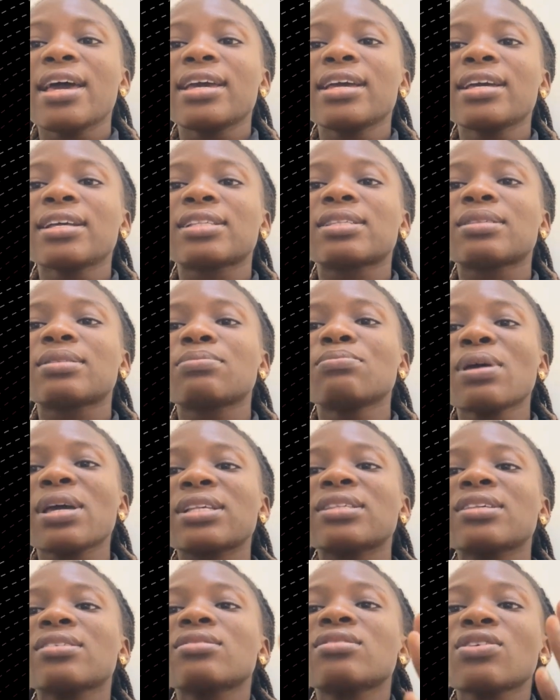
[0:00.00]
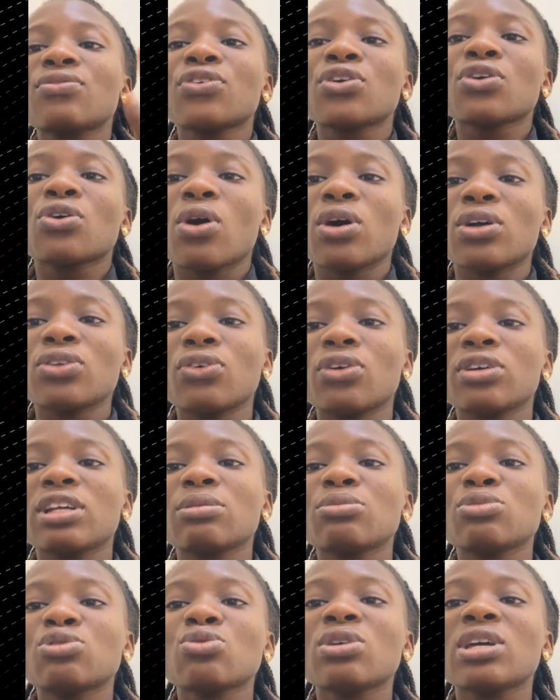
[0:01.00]
it makes it difficult for
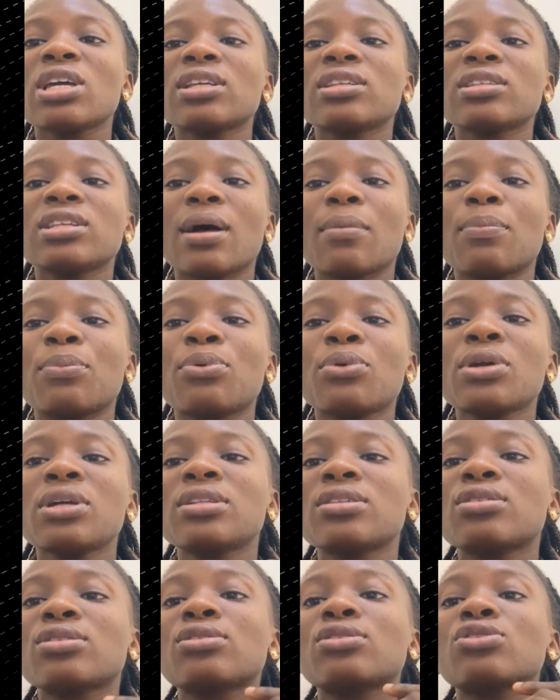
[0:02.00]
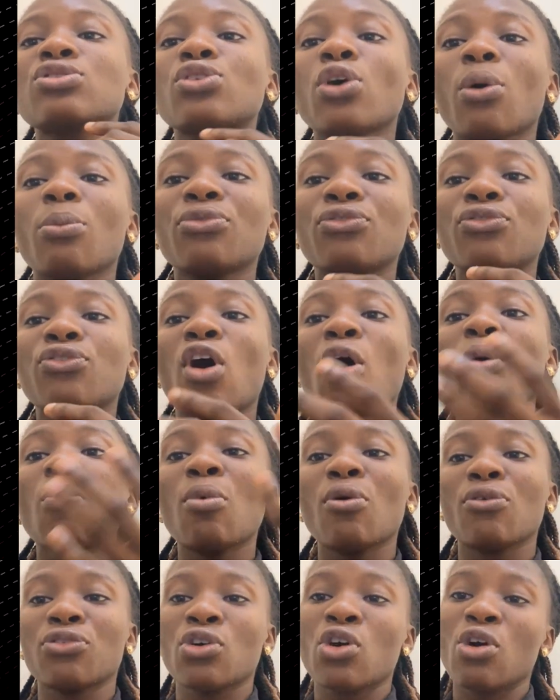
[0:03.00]
them to interpret some form
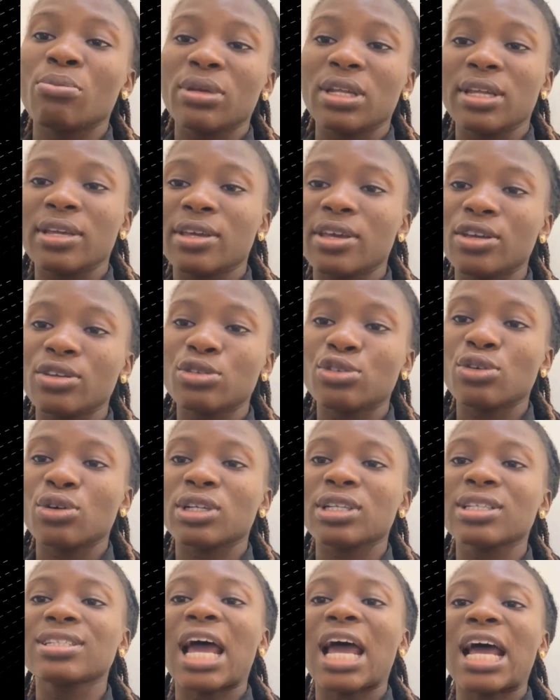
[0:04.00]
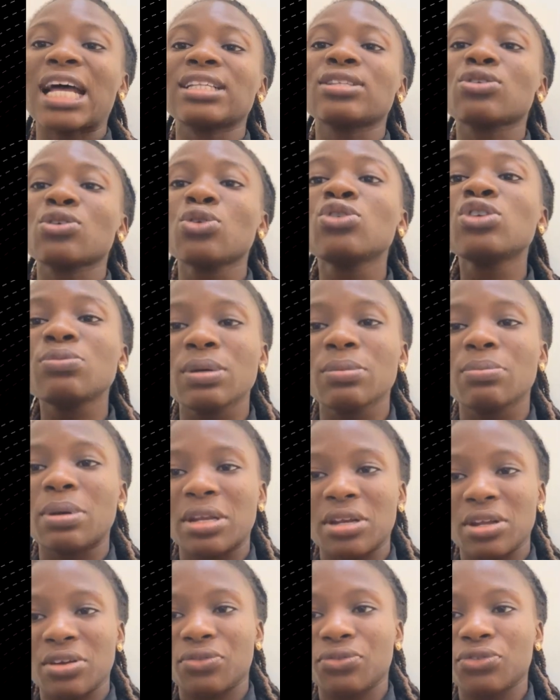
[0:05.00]
of communication that could be
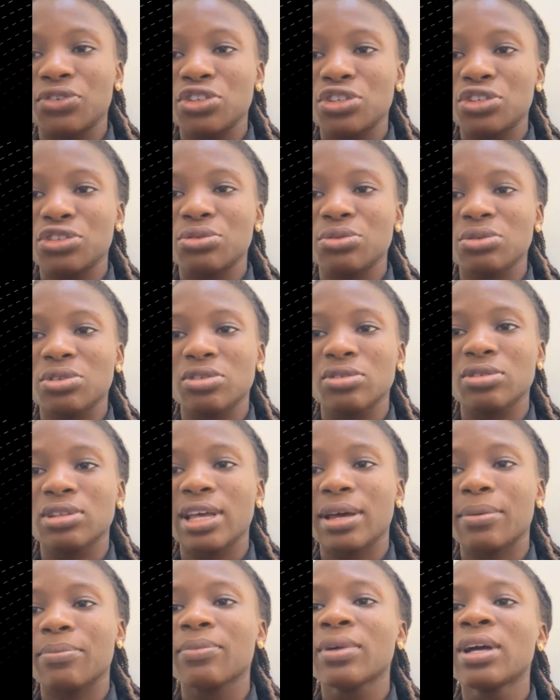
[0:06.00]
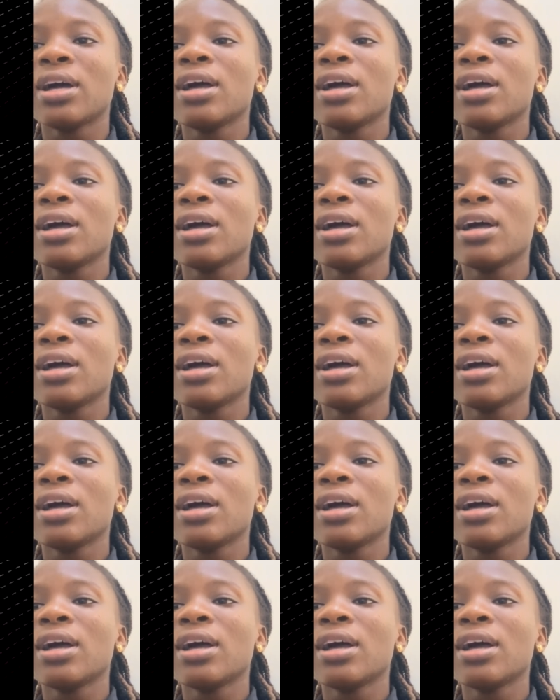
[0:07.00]
beneficial to them.